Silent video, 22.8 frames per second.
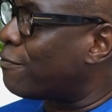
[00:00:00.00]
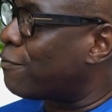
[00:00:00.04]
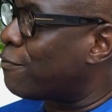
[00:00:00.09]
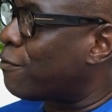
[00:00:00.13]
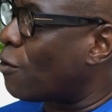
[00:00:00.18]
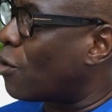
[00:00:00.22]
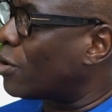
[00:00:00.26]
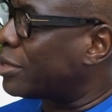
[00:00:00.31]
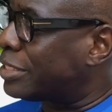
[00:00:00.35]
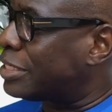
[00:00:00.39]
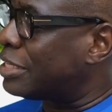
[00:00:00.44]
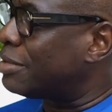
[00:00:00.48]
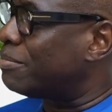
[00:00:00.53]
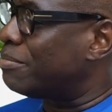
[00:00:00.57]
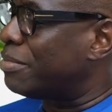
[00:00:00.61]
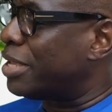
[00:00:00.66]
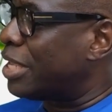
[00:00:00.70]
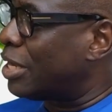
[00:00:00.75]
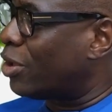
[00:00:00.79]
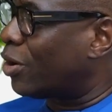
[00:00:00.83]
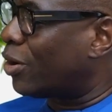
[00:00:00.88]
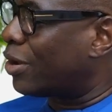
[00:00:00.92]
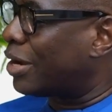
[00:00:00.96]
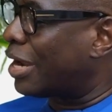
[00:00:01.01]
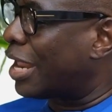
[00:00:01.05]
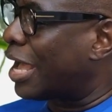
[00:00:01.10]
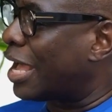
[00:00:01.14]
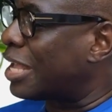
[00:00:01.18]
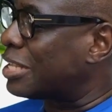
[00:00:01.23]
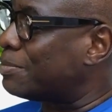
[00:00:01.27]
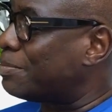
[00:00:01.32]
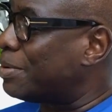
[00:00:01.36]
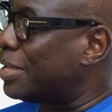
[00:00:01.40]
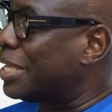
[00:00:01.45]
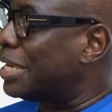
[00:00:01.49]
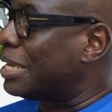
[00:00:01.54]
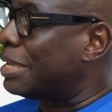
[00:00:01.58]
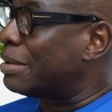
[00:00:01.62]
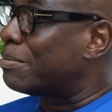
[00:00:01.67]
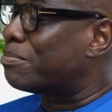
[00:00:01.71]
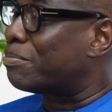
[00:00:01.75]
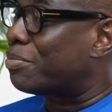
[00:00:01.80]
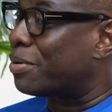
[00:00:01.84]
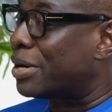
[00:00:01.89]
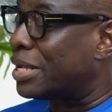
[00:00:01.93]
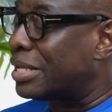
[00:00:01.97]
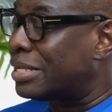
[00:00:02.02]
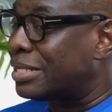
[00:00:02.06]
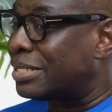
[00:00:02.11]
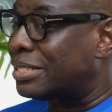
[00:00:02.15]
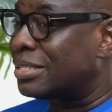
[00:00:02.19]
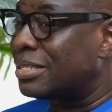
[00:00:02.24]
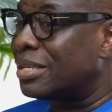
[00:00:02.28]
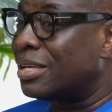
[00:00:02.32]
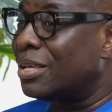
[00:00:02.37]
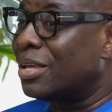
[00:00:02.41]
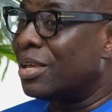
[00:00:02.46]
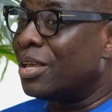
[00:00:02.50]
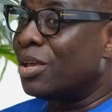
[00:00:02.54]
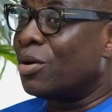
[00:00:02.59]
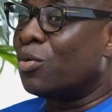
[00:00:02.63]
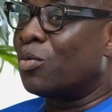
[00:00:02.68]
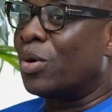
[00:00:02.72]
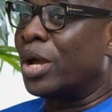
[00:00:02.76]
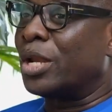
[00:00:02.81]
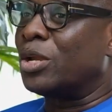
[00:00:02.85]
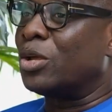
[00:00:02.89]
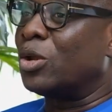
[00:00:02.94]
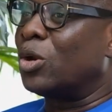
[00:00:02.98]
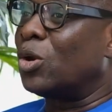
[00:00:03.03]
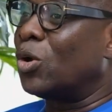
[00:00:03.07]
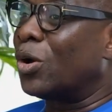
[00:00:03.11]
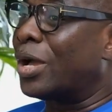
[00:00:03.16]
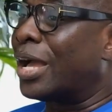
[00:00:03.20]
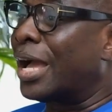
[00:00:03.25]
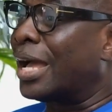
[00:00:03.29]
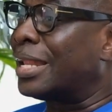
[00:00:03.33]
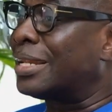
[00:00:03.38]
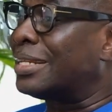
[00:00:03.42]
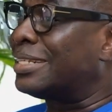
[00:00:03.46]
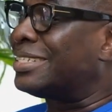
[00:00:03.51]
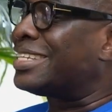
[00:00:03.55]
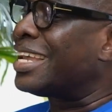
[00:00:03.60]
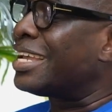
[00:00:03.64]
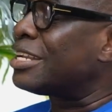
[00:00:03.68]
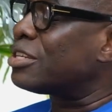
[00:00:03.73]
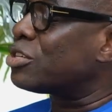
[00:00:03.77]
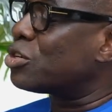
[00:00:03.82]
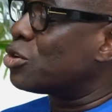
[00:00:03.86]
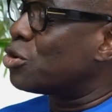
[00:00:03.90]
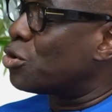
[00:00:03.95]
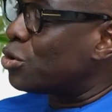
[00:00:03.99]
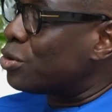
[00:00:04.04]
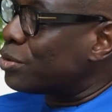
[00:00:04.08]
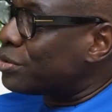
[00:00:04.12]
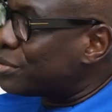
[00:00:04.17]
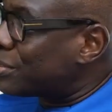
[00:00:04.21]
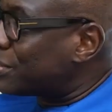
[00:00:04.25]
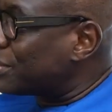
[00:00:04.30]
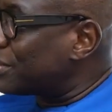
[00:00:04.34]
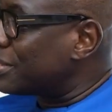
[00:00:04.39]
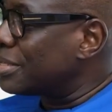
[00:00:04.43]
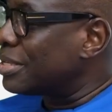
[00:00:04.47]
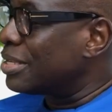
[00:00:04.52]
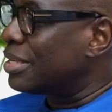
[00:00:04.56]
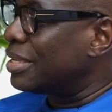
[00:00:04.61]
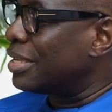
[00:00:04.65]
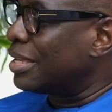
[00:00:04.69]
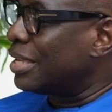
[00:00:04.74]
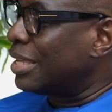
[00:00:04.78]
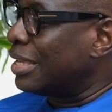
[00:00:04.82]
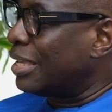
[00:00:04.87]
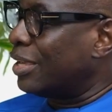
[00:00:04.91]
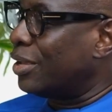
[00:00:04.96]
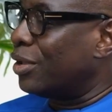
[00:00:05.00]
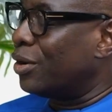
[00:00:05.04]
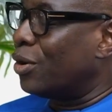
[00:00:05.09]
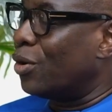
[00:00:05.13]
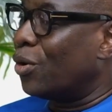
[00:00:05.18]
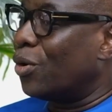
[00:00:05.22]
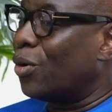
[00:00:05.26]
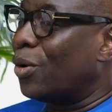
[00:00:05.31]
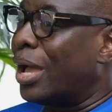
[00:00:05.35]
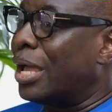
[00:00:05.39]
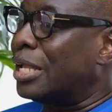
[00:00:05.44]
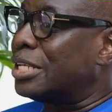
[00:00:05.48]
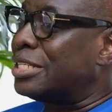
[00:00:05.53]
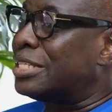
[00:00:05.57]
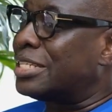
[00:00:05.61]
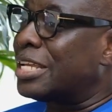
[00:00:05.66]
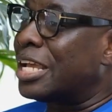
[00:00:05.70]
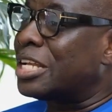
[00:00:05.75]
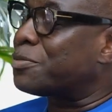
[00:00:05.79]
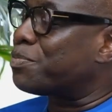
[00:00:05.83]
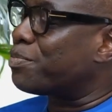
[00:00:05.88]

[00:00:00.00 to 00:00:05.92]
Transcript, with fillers: 40 million has been in print. When you look at church growth, you know, and church